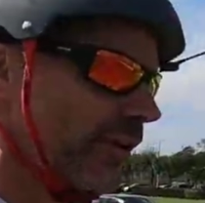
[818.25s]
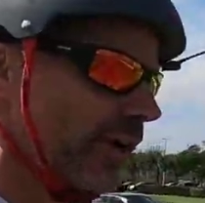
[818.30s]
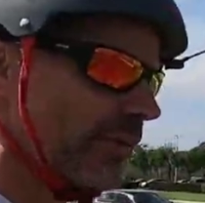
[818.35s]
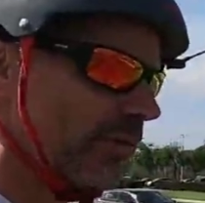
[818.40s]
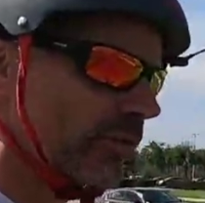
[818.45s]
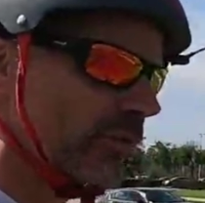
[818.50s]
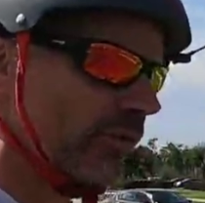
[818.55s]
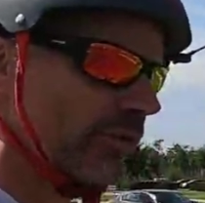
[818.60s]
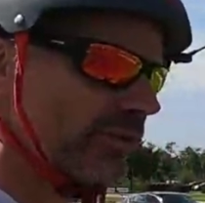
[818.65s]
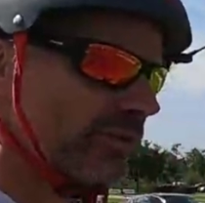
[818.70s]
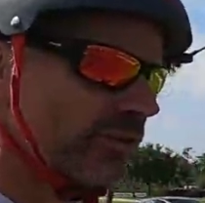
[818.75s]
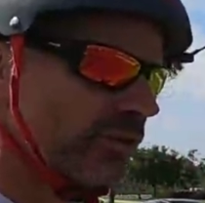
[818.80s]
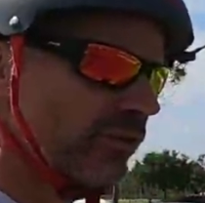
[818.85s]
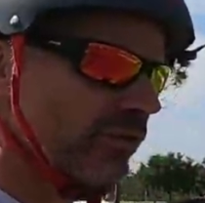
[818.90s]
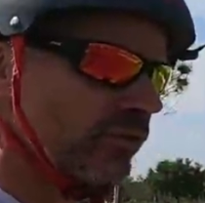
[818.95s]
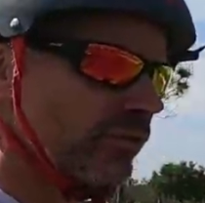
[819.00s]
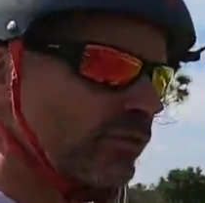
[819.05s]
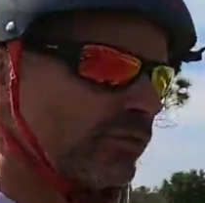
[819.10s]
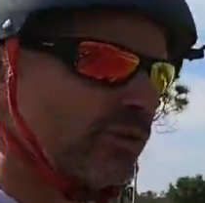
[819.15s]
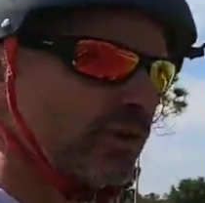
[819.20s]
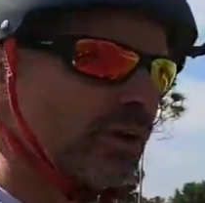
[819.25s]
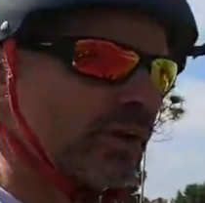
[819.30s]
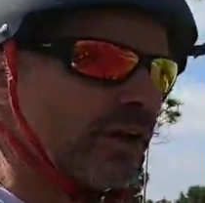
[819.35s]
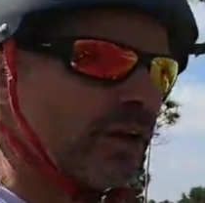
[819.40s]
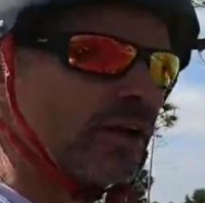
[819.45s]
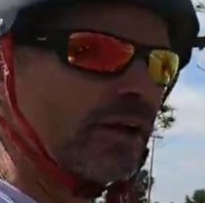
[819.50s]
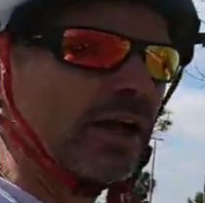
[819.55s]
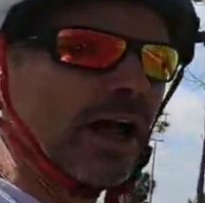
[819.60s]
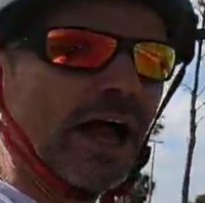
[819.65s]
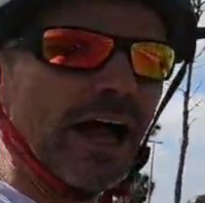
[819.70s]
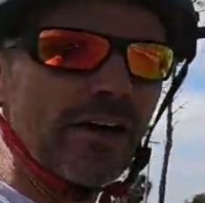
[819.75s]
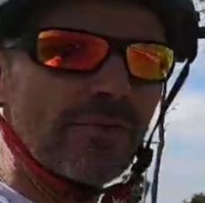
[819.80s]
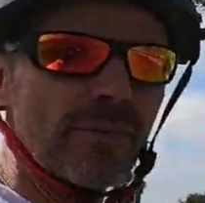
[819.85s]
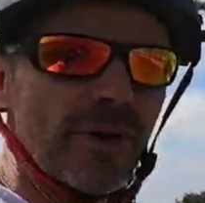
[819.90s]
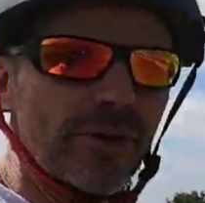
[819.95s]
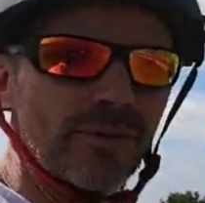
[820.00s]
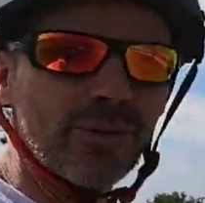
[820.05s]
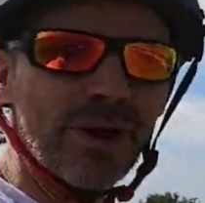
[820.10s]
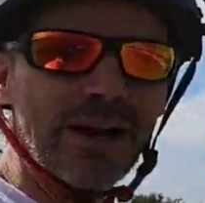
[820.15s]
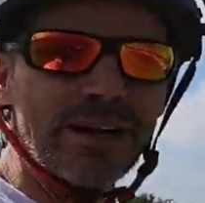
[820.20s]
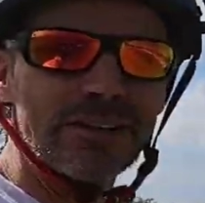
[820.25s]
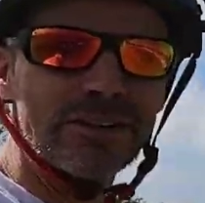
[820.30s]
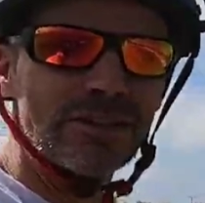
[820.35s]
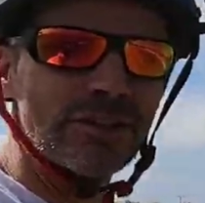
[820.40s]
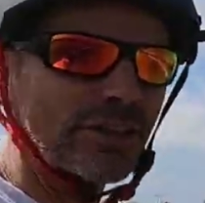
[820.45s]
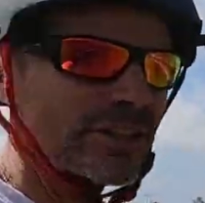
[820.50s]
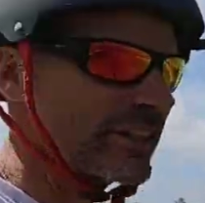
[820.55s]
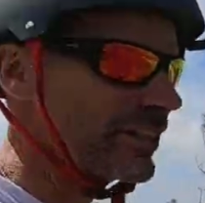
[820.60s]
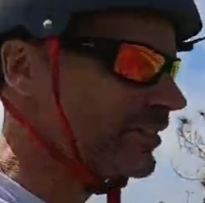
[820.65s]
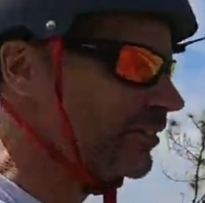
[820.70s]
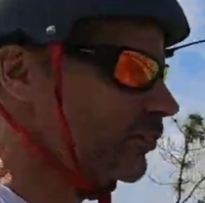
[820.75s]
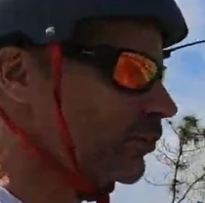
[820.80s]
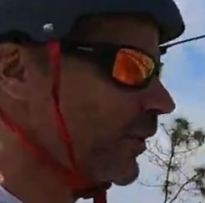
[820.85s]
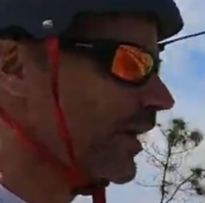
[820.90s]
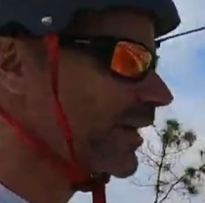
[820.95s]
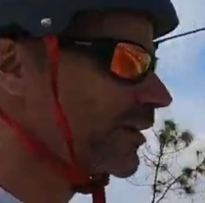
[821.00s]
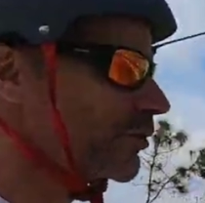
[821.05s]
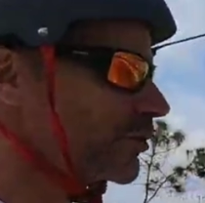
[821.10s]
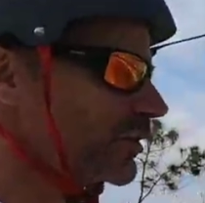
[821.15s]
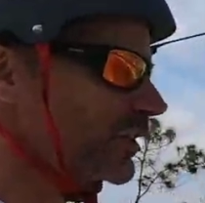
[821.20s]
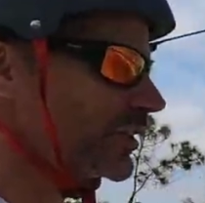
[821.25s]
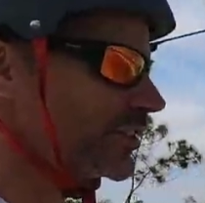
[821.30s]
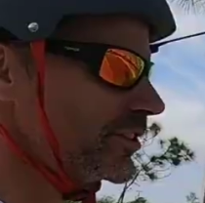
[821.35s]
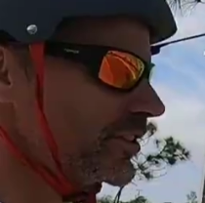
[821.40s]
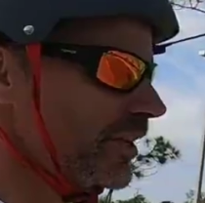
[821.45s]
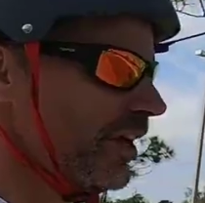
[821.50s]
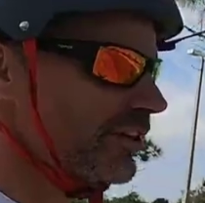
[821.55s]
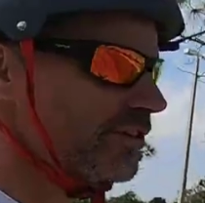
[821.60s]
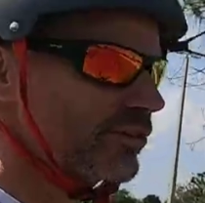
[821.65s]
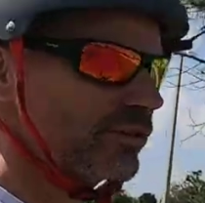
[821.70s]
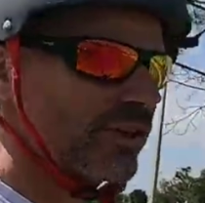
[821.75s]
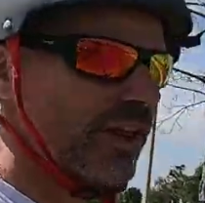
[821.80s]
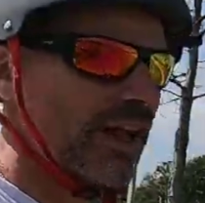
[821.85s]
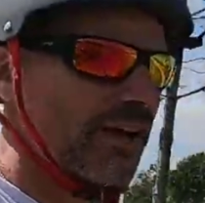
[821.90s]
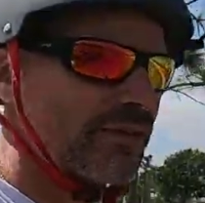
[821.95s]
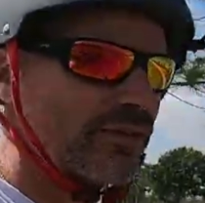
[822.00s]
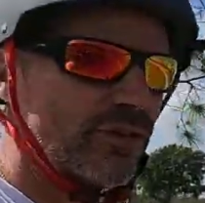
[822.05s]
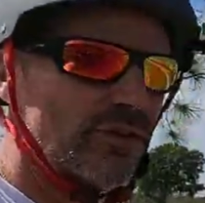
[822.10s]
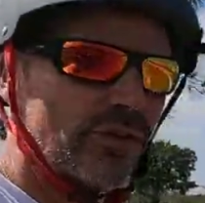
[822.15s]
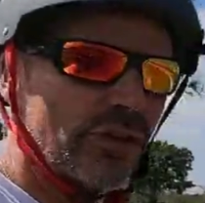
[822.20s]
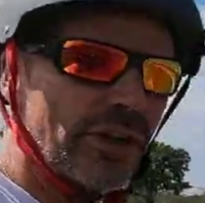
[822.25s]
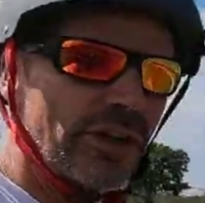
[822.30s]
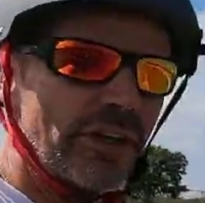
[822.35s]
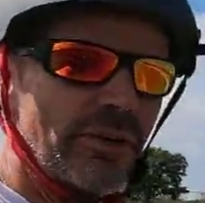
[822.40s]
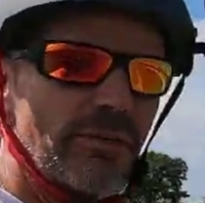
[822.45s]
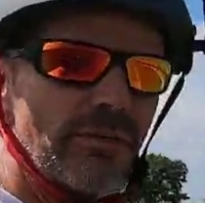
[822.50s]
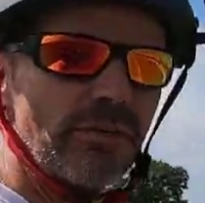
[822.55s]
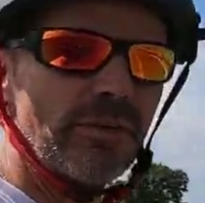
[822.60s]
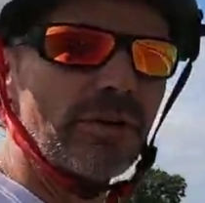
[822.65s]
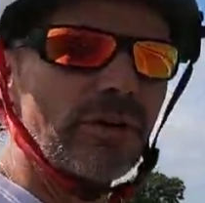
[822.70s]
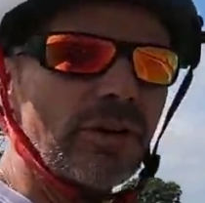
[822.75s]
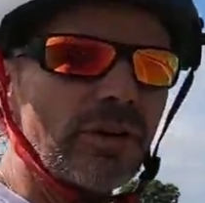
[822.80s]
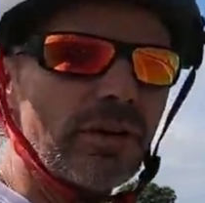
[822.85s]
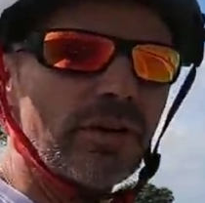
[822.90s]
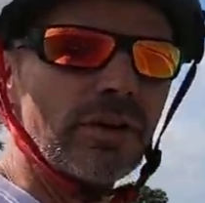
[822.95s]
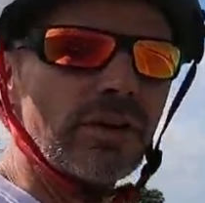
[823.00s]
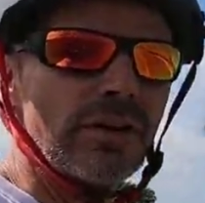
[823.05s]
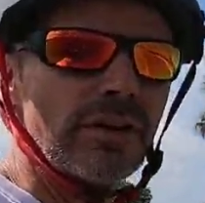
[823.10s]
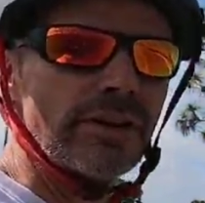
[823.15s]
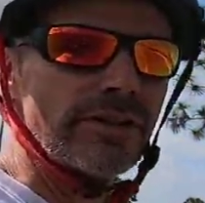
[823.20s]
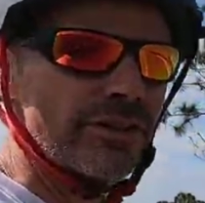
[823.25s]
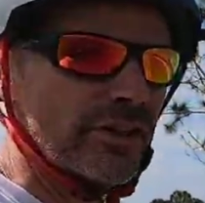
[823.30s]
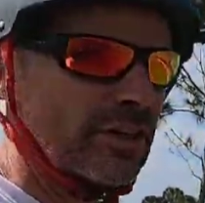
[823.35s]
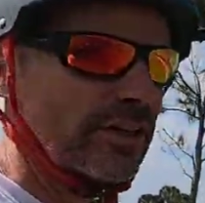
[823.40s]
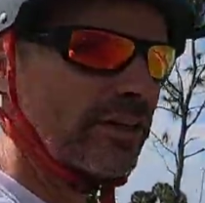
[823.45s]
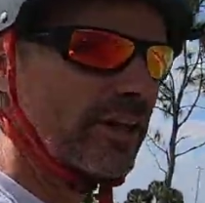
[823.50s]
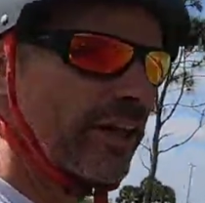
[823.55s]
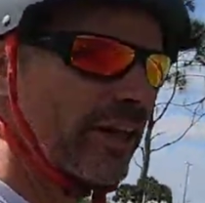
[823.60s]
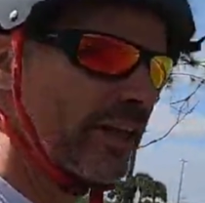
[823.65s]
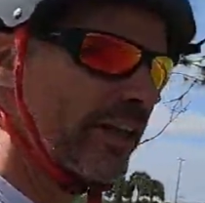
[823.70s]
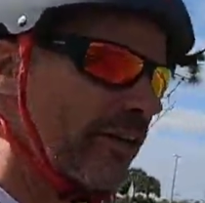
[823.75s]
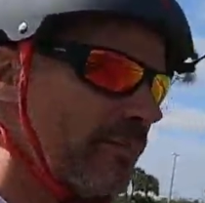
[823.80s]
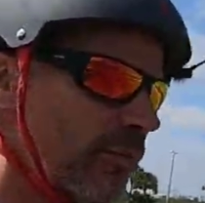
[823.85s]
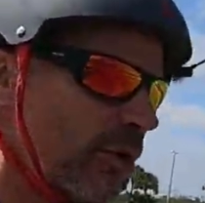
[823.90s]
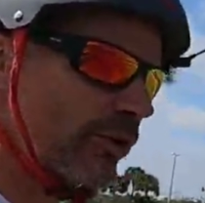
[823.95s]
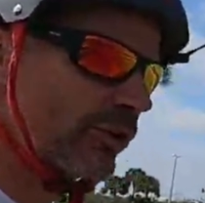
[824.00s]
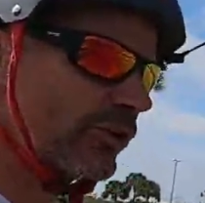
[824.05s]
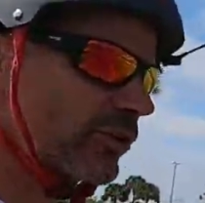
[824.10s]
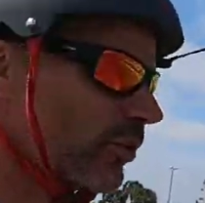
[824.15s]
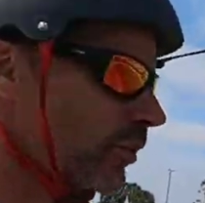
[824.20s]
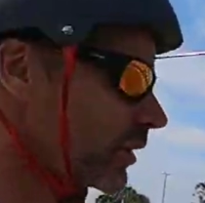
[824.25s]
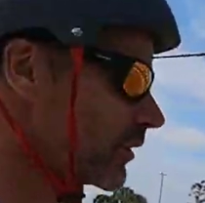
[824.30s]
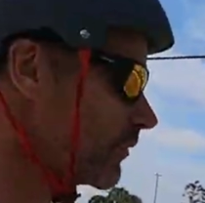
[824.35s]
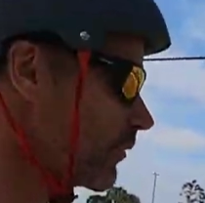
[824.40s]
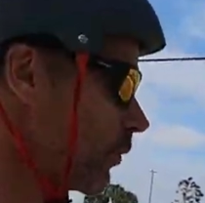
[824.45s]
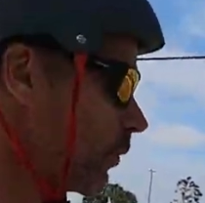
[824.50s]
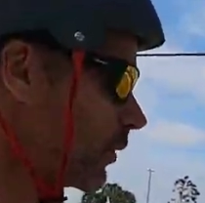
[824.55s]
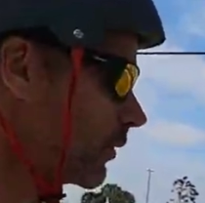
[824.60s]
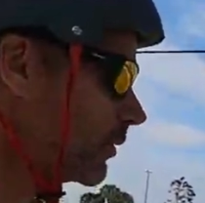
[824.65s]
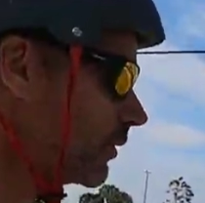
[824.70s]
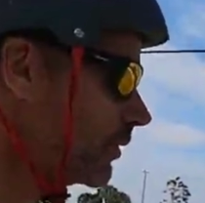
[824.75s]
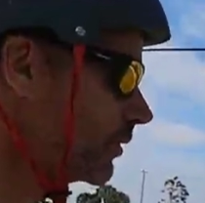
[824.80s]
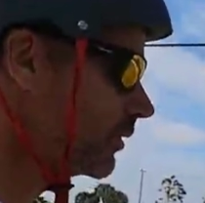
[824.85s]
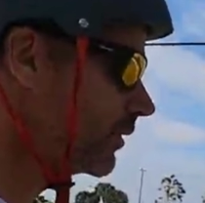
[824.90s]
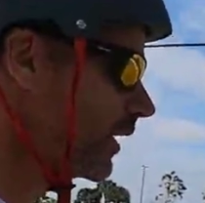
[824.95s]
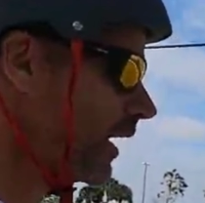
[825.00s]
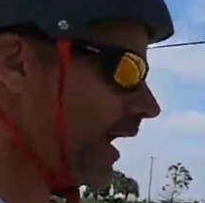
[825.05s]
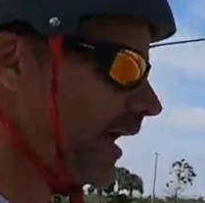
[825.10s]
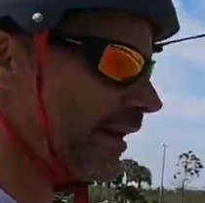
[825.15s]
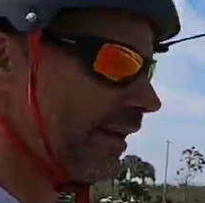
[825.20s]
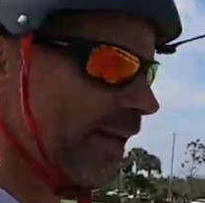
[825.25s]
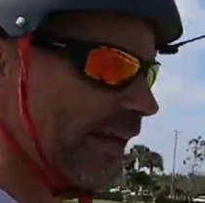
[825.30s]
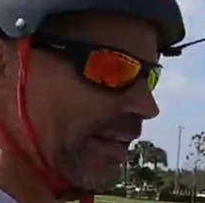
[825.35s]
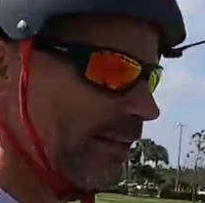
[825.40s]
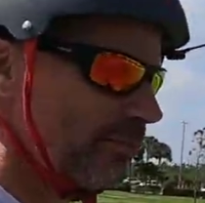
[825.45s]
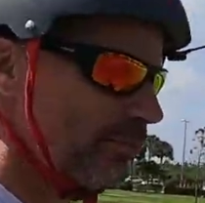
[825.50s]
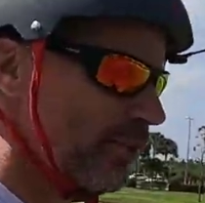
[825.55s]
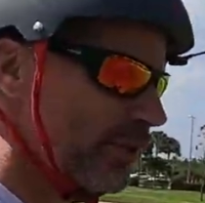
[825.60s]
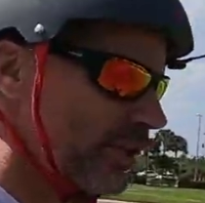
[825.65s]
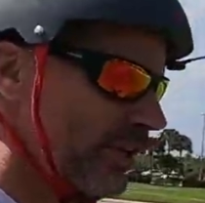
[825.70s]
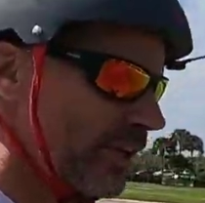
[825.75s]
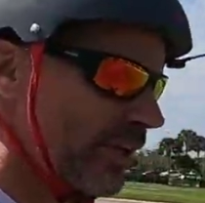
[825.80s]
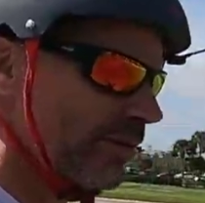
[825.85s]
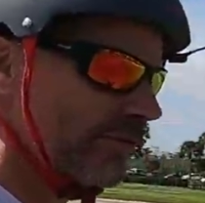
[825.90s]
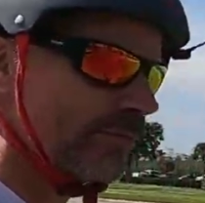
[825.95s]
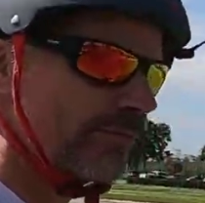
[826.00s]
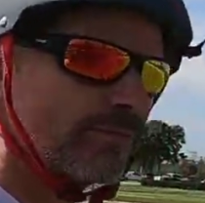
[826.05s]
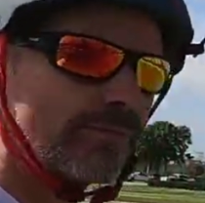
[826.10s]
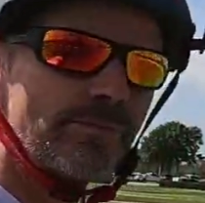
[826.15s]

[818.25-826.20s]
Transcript: I'm going to have my regularly, regularly scheduled live stream Sunday, March twenty-fourth at eight P M